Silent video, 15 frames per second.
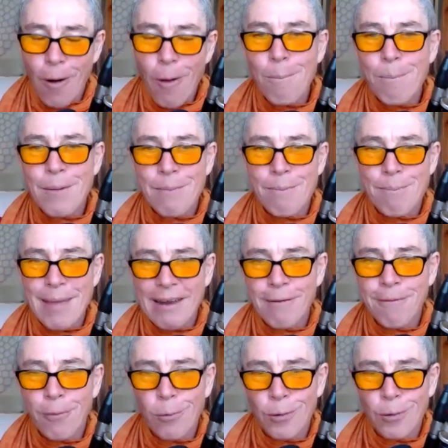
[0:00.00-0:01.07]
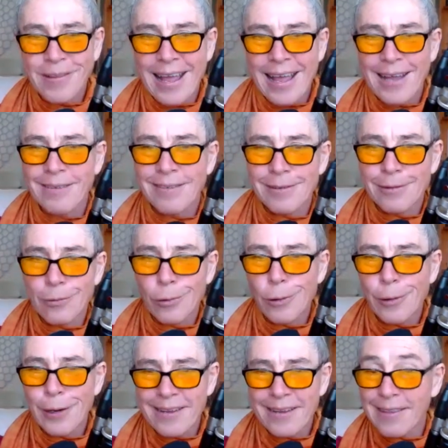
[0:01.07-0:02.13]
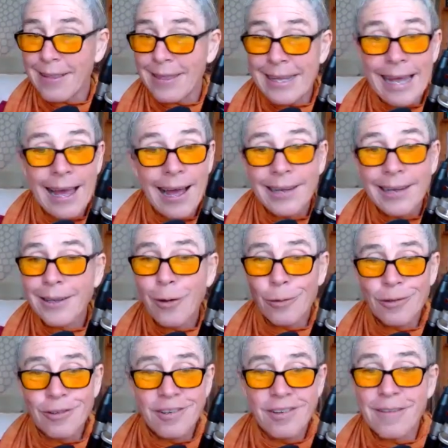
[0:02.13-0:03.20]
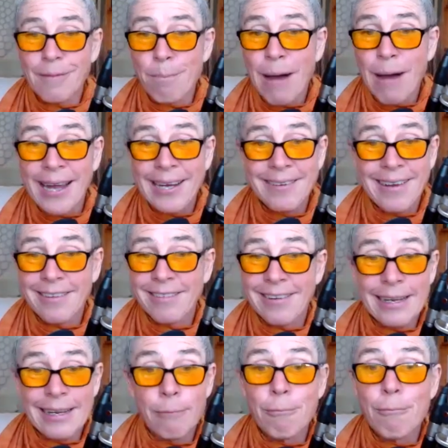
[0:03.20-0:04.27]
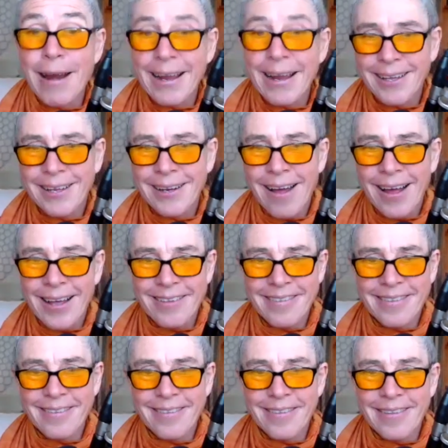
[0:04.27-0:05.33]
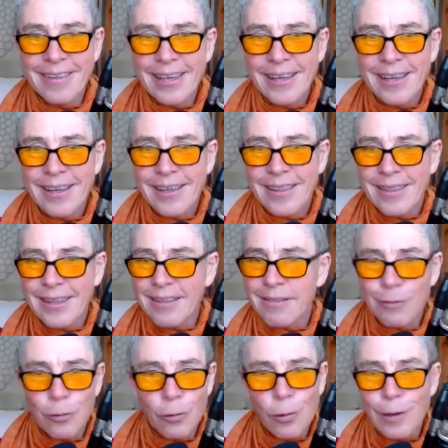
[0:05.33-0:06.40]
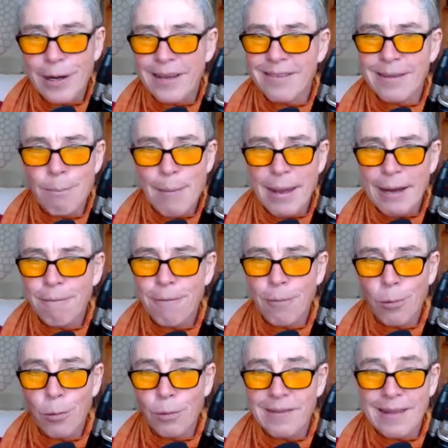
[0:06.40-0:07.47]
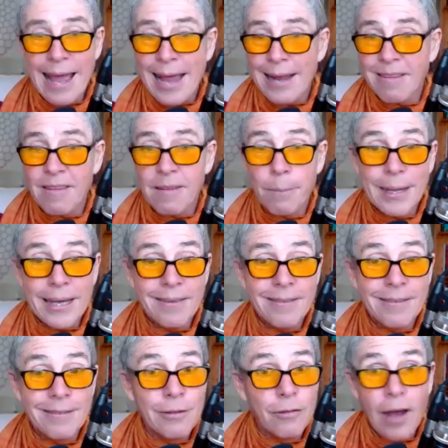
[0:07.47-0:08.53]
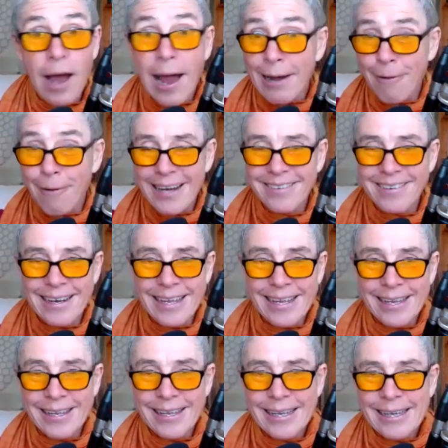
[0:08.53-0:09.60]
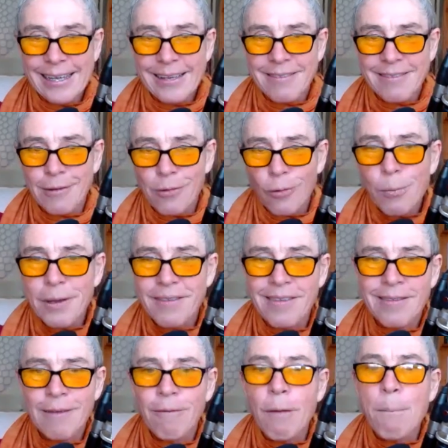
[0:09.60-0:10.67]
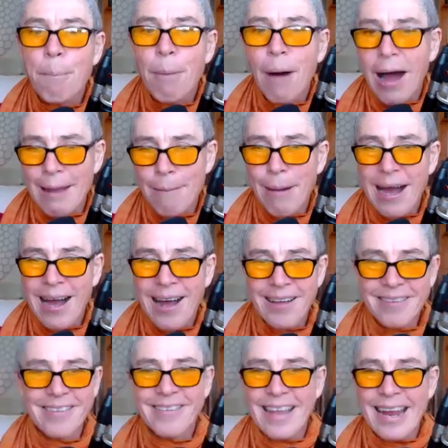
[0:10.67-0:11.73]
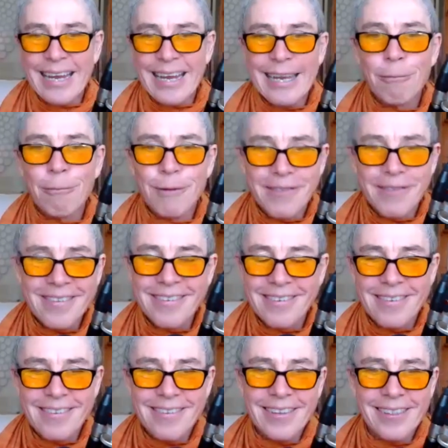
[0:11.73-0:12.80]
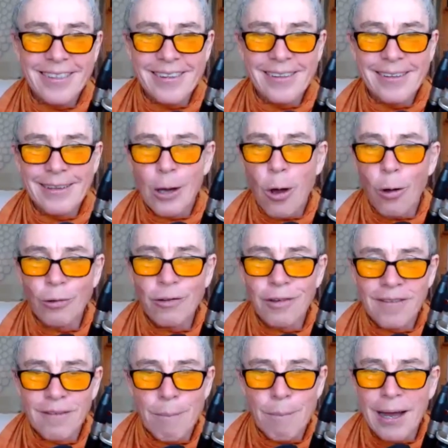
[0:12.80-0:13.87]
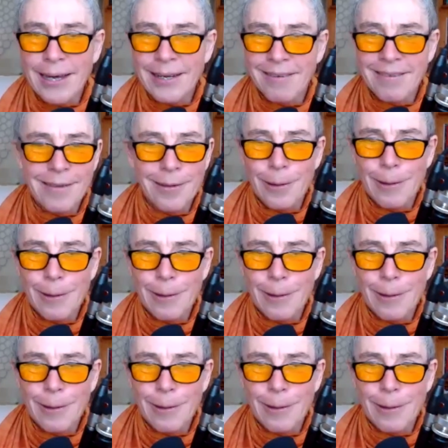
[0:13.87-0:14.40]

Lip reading: from metaphors and stories. The unconscious mind actually recognizes these stories and metaphors and speaks directly. So it's almost as if it bypasses any resistance in the conscious mind.